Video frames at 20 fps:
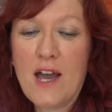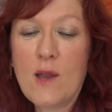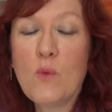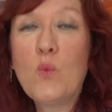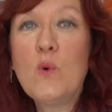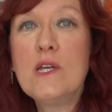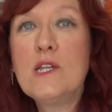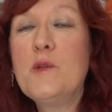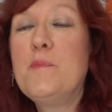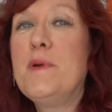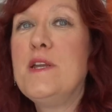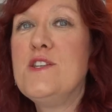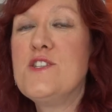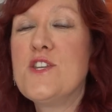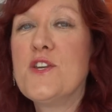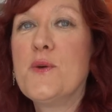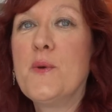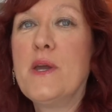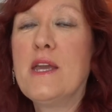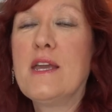I will be
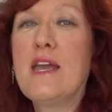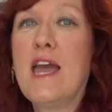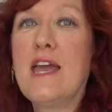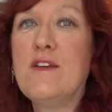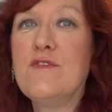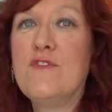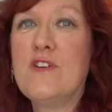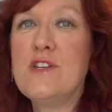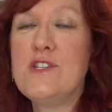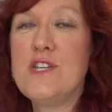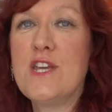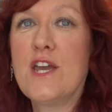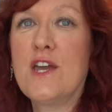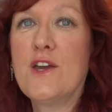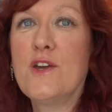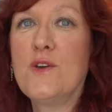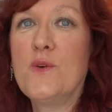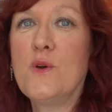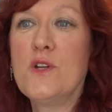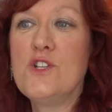doing a
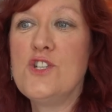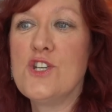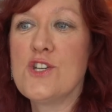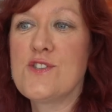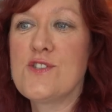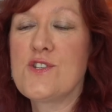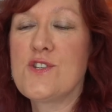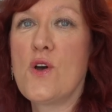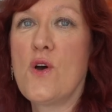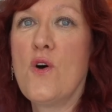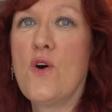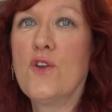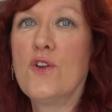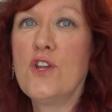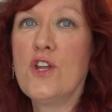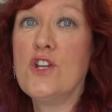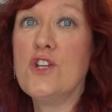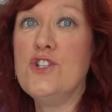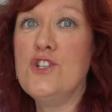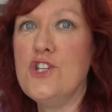video just
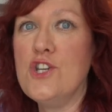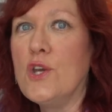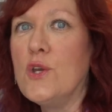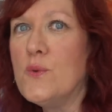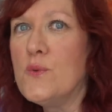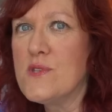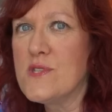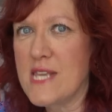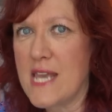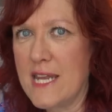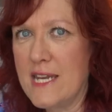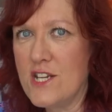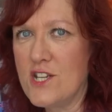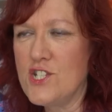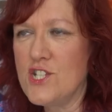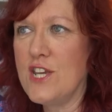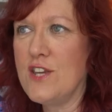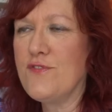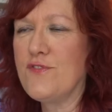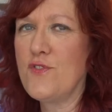on June's
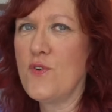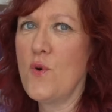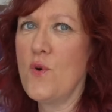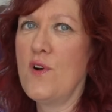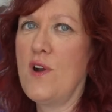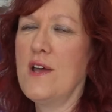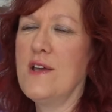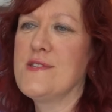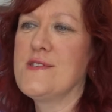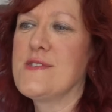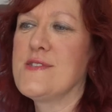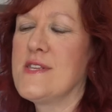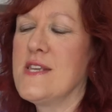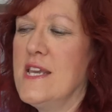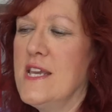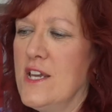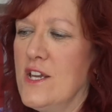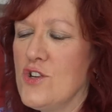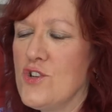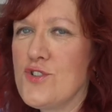energy for us,
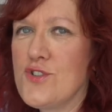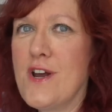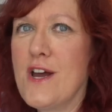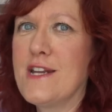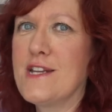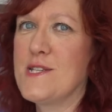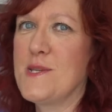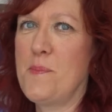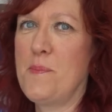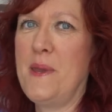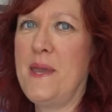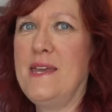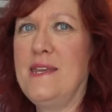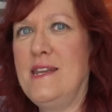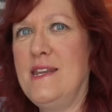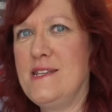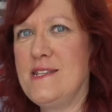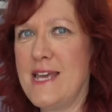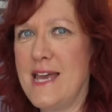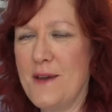trying to
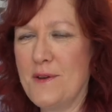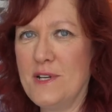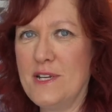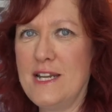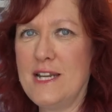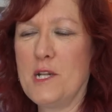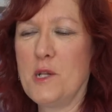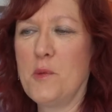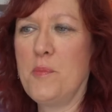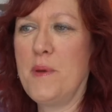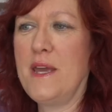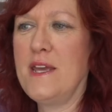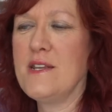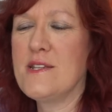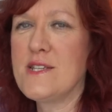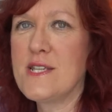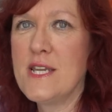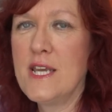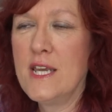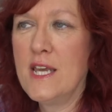pin it down a little
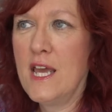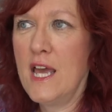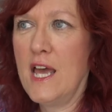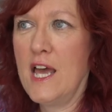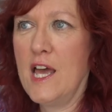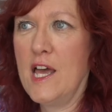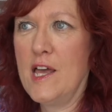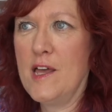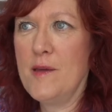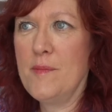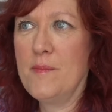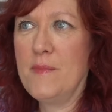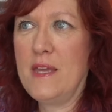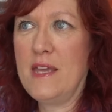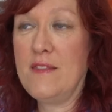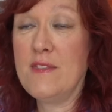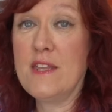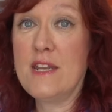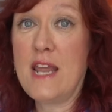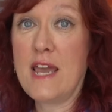bit in
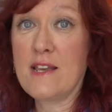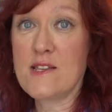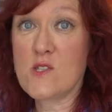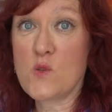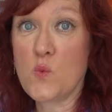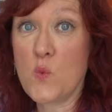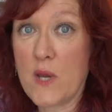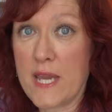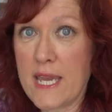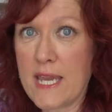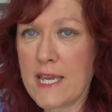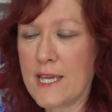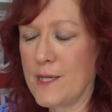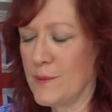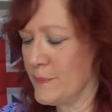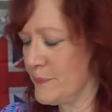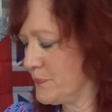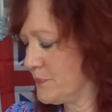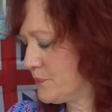the next week.